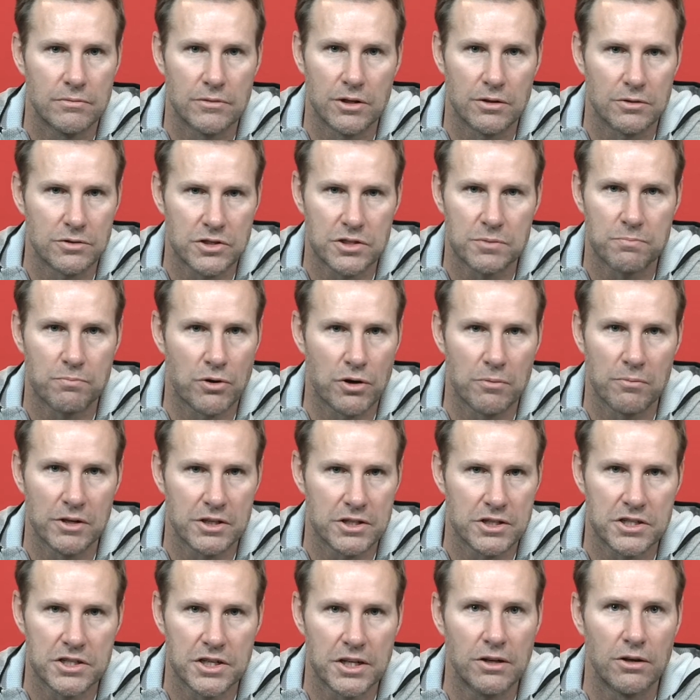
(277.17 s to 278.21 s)
you know, pretty
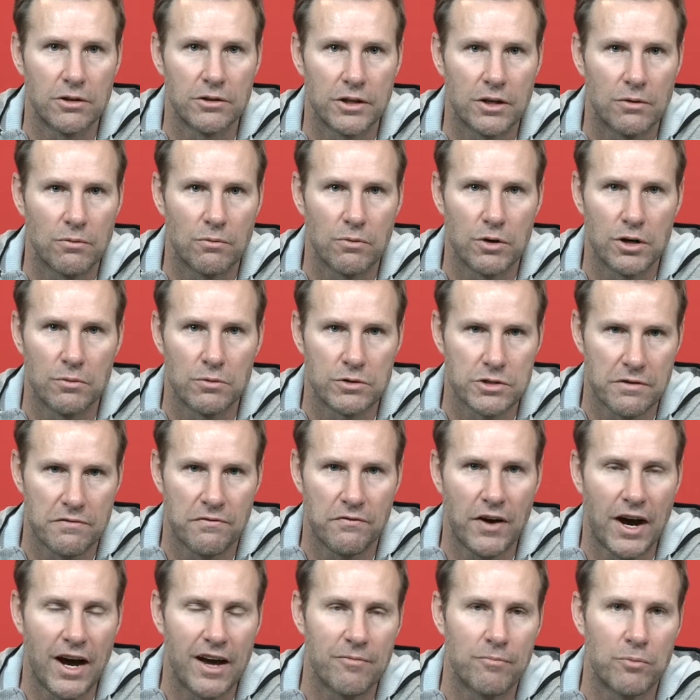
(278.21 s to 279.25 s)
much sealed it when it was a
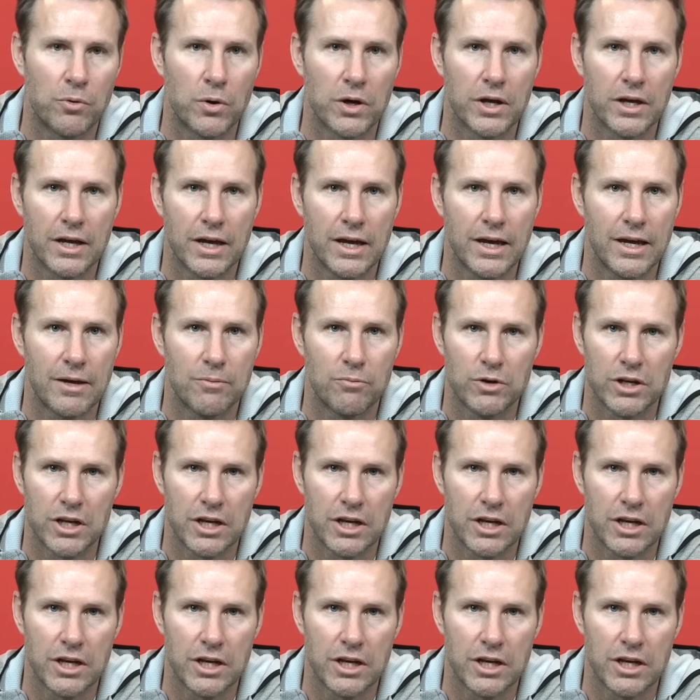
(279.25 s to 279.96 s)
5-point game.